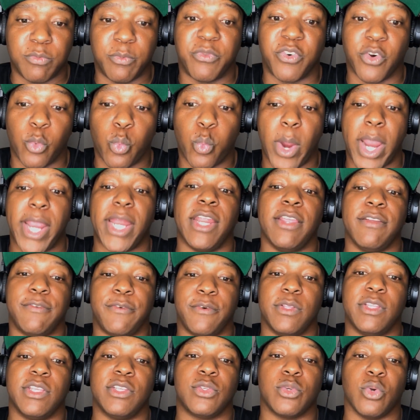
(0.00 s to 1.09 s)
waiting
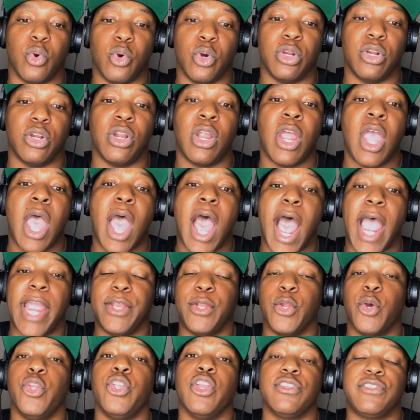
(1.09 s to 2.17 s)
for this order, I
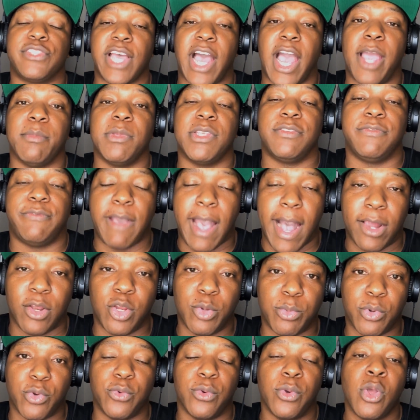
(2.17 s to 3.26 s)
know your time is
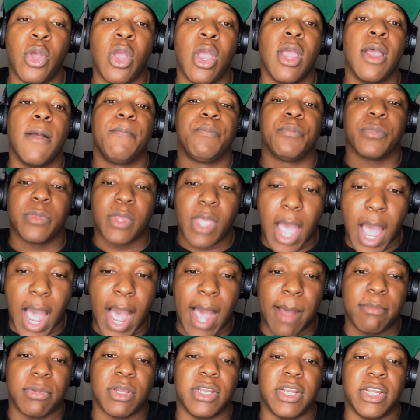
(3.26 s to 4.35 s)
valuable.
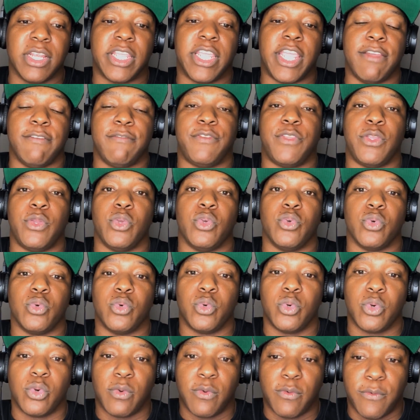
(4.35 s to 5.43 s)
I'm going to give you
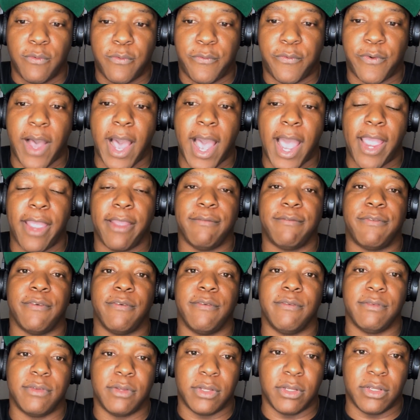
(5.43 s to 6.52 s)

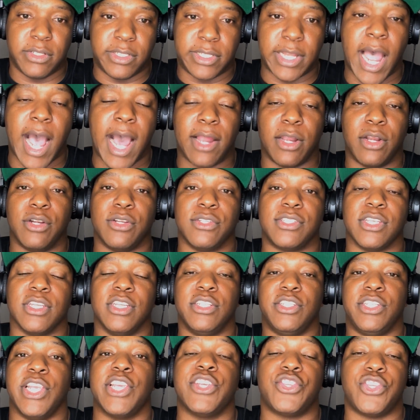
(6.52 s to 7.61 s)
$5
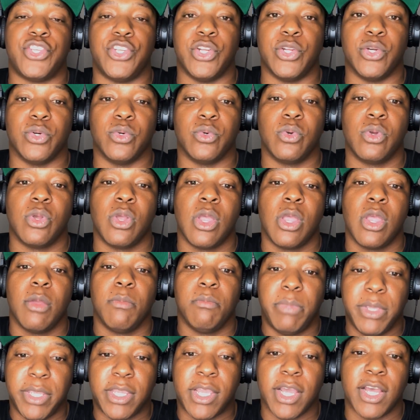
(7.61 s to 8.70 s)
additional
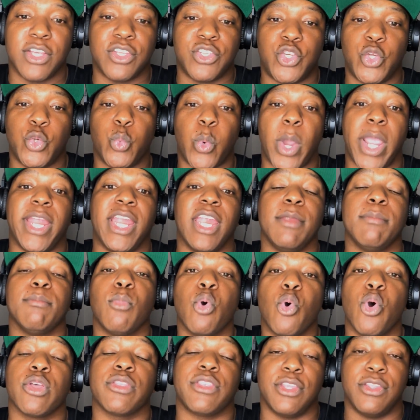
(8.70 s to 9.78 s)
because you waited
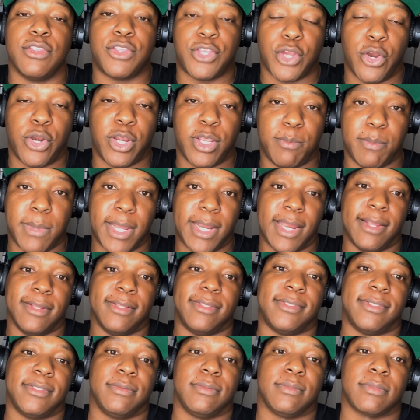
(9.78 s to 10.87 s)
more than 30
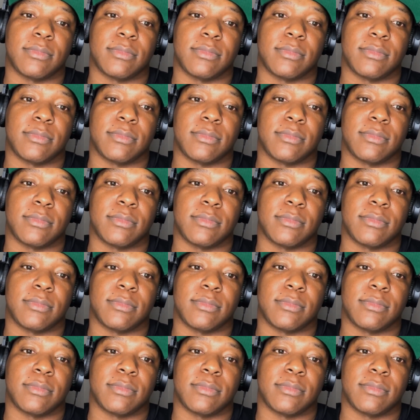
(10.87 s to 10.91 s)
minutes.